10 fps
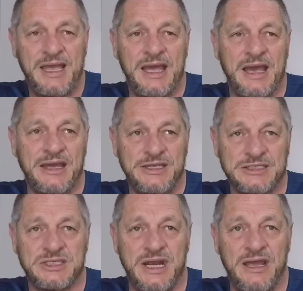
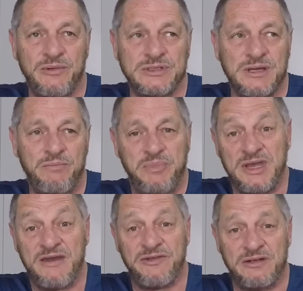Yesterday was a big
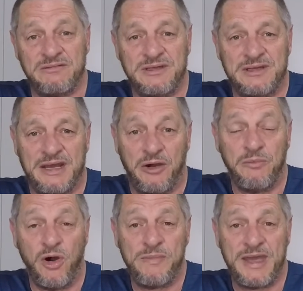effort on
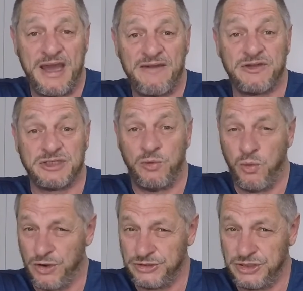my behalf because I
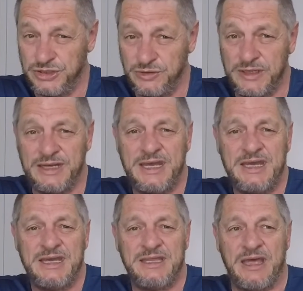wanted to do it.
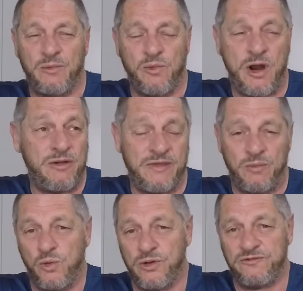That
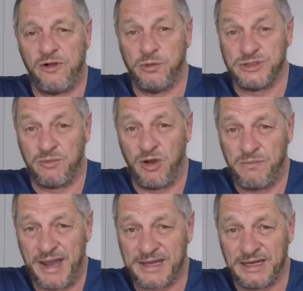waterfall was on my
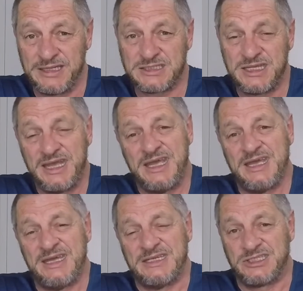bucket list.
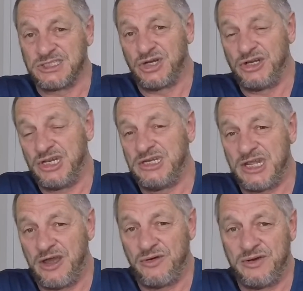It's just that I didn't
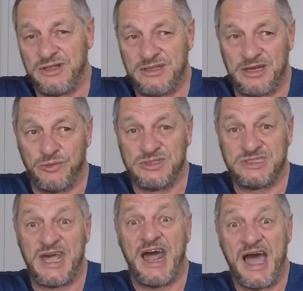know that it was
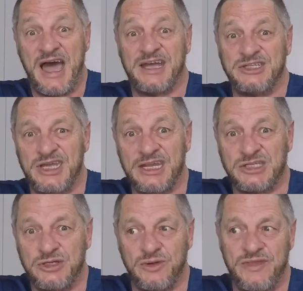that hard to get
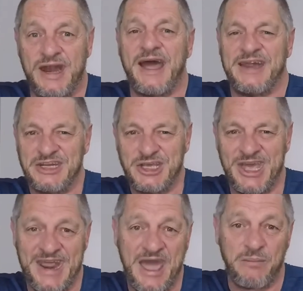to and that hard to
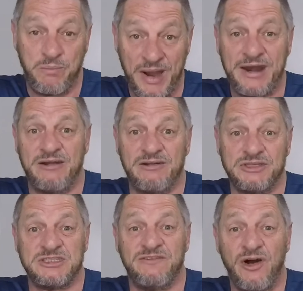get out. But I
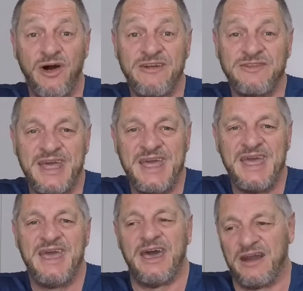survived,
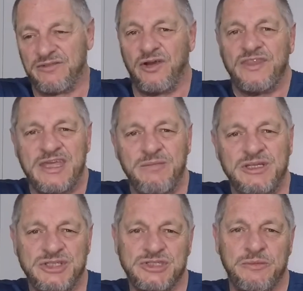and I've got the
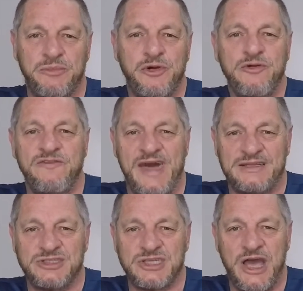images to prove
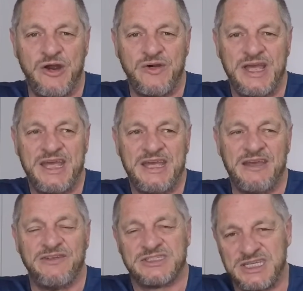that. So
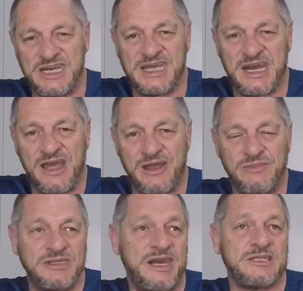if you're sitting at home
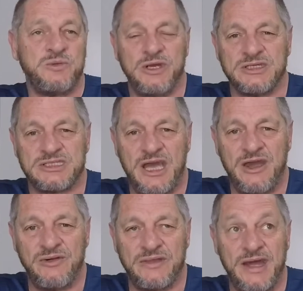in the next week or
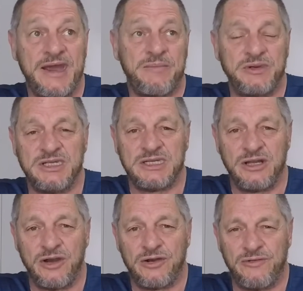so, and they are predicting
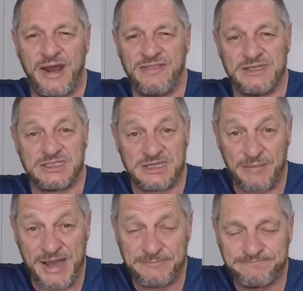a lot of rain this
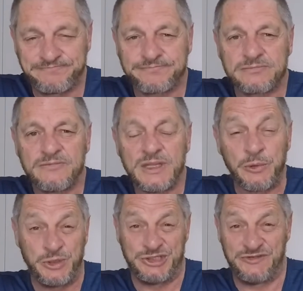summer,
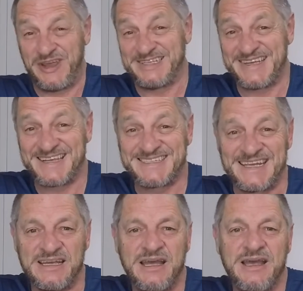which is
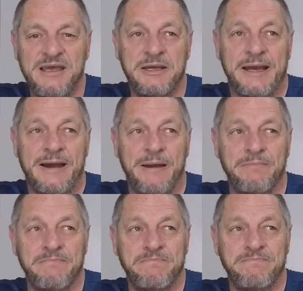fantastic,
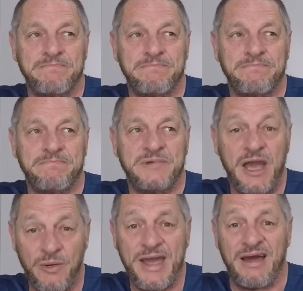
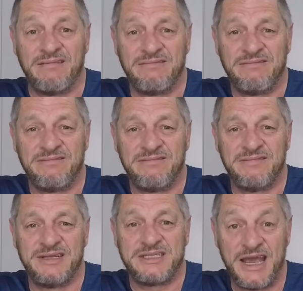go out
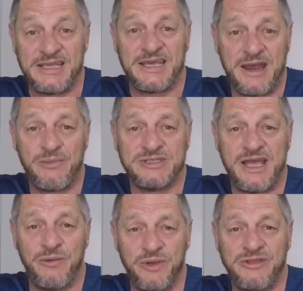and take your cameras
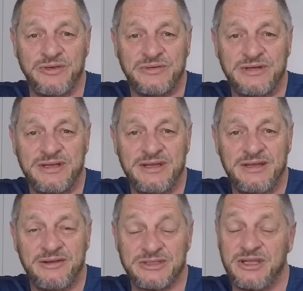out with you,
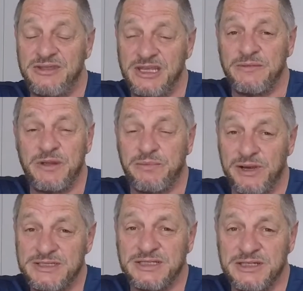because I think you'll be
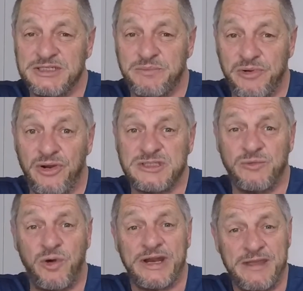pleasantly surprised at
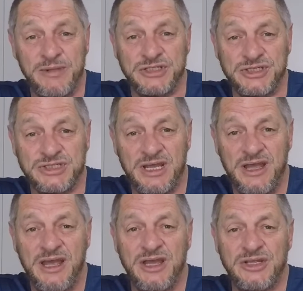what images
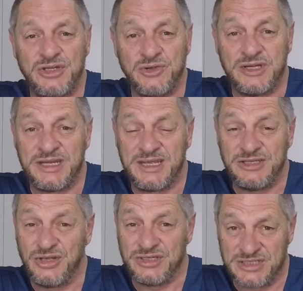you
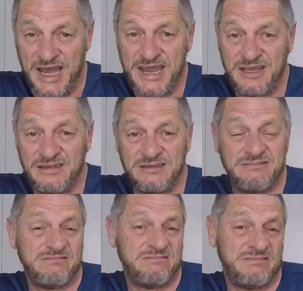can take
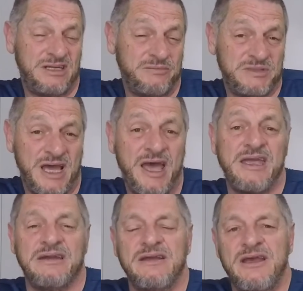and
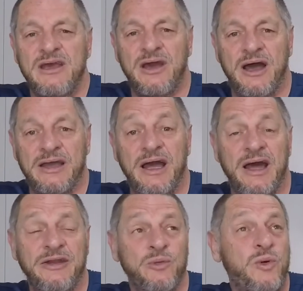obtain
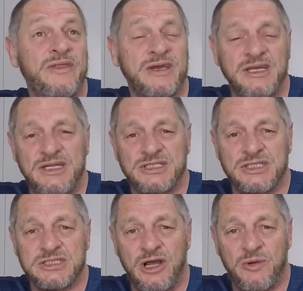under weather
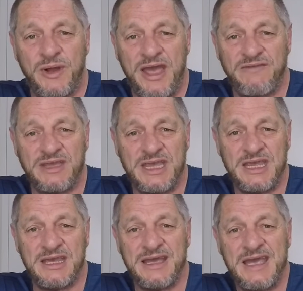conditions like we're having
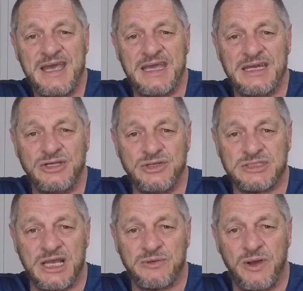here in New
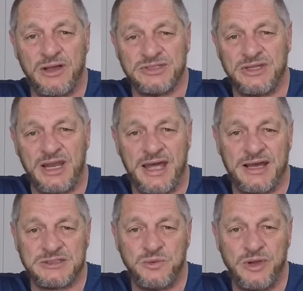South Wales in the
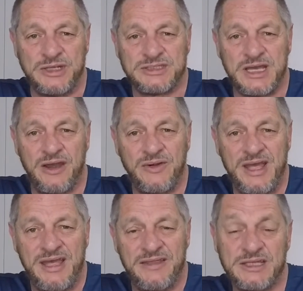last week. So
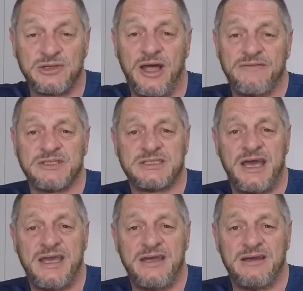that's all I have to
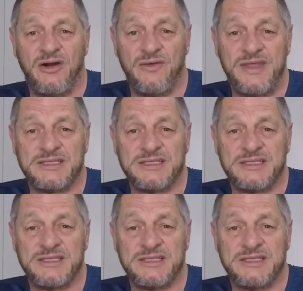say on that